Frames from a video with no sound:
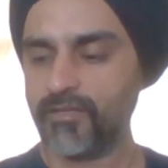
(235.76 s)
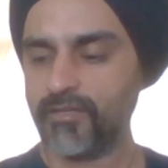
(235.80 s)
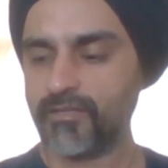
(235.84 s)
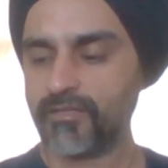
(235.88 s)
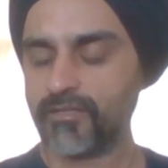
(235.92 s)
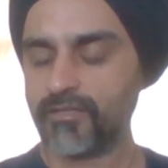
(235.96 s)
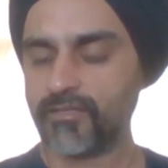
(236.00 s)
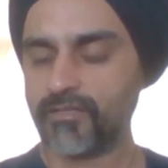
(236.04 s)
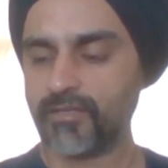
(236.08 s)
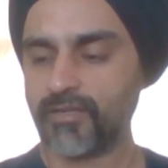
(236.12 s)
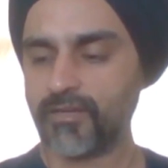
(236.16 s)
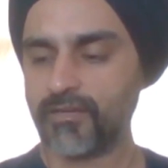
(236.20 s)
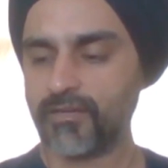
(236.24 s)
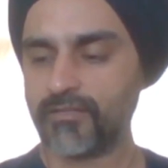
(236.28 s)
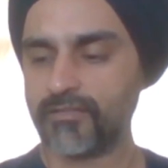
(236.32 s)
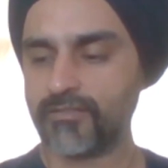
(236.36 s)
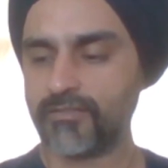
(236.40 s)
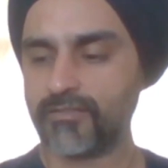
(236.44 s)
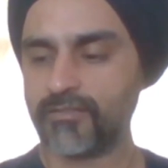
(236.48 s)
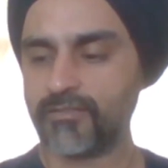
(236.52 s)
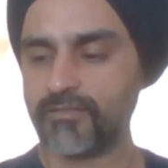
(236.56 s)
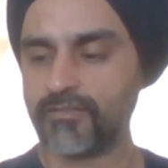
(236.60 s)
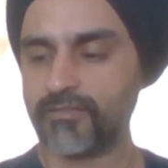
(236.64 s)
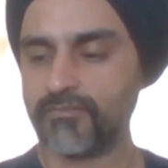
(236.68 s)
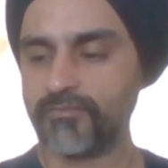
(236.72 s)
that
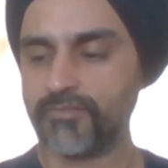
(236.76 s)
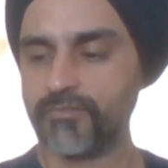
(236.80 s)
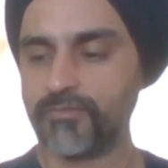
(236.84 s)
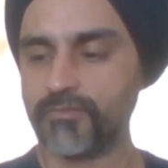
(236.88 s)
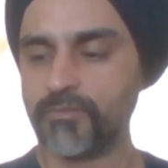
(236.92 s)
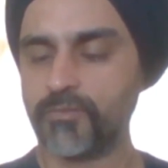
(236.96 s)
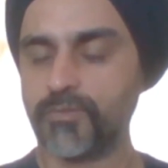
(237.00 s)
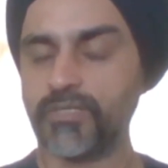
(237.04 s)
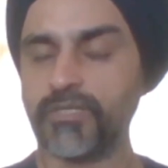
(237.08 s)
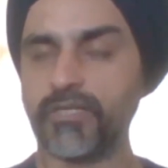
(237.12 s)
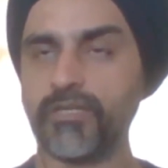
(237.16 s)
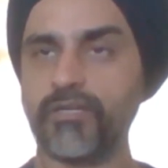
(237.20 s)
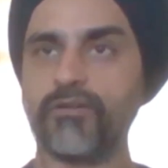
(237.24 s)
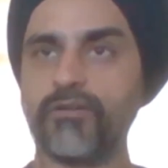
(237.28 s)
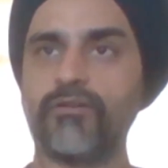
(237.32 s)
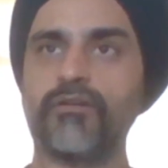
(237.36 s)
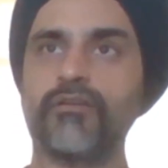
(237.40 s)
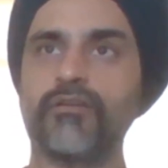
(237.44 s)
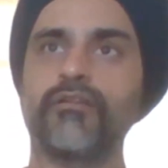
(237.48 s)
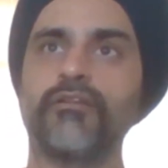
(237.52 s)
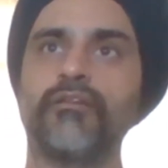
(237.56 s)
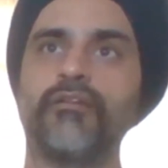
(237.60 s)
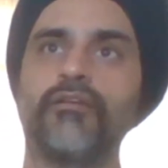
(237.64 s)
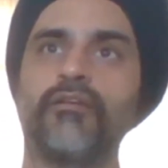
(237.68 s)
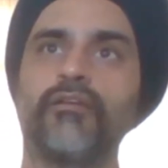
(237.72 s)
we were working
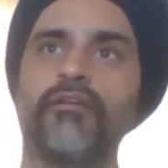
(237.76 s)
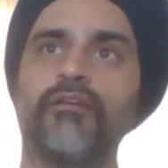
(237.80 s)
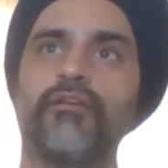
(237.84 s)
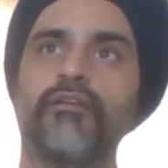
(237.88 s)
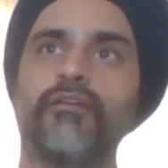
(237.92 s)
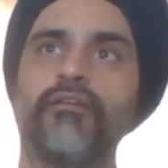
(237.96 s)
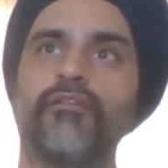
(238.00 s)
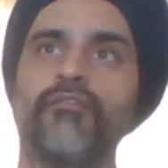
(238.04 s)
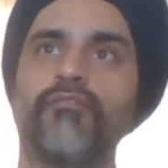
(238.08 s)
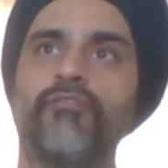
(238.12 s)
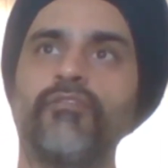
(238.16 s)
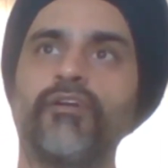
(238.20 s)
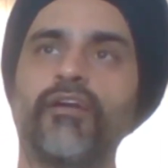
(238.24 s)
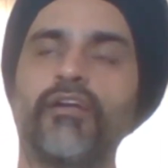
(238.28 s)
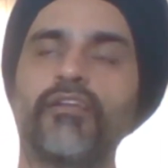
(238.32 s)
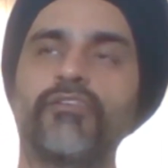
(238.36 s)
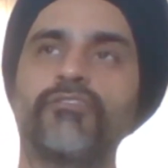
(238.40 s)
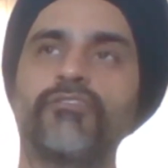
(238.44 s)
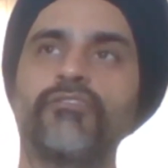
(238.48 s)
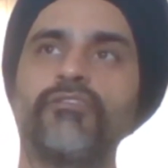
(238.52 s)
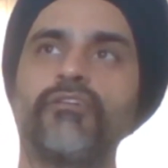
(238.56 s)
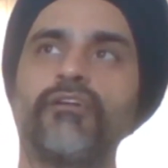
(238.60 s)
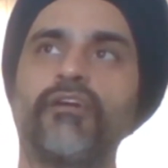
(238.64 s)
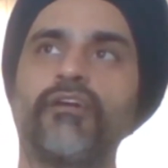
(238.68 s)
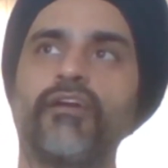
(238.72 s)
on, we
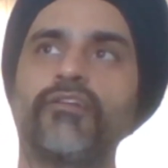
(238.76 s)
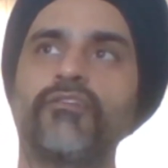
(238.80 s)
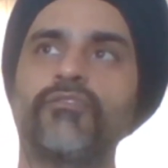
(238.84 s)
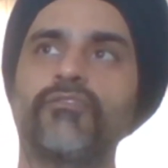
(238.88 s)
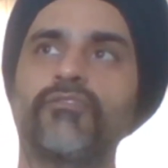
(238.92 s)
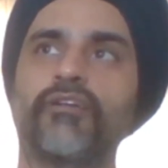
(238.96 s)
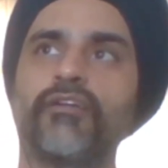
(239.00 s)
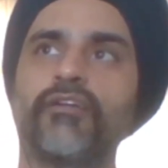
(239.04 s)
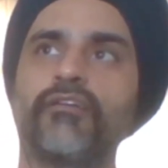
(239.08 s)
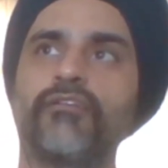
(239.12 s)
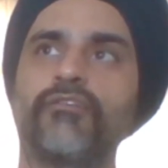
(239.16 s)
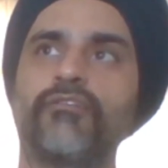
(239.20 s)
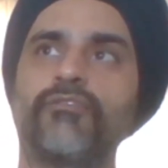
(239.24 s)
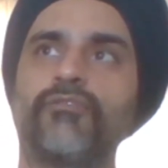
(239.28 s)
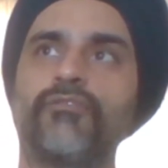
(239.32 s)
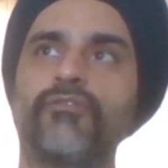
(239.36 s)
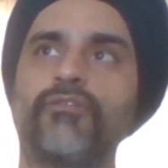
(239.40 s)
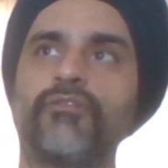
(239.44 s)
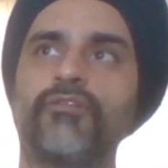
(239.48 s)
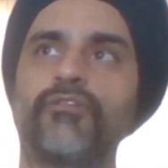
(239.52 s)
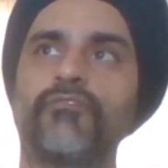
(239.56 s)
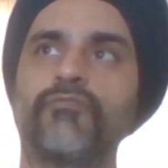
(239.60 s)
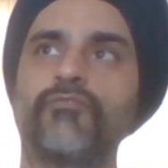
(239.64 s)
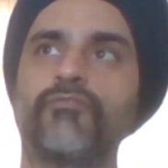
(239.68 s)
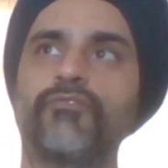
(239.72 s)
actually had to write a whole
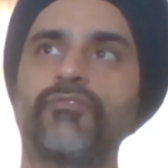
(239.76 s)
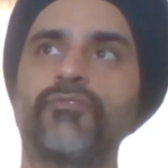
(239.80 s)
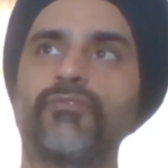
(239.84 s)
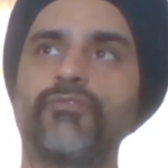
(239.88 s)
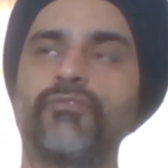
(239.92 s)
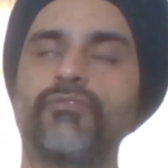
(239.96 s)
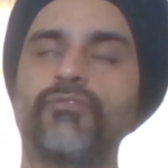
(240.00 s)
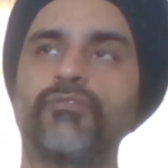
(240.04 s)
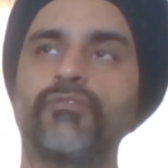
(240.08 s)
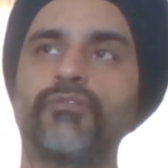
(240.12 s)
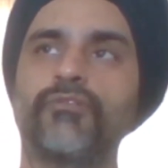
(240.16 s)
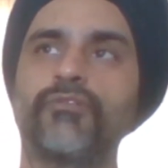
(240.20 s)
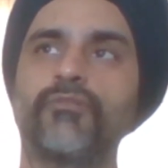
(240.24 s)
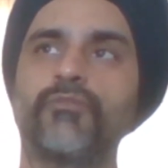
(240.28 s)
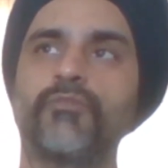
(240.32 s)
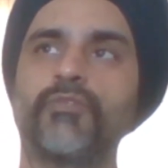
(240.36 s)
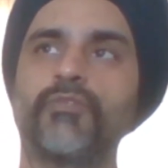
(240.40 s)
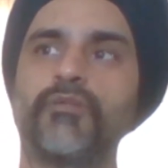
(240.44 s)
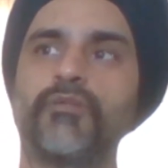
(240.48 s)
lot of code to be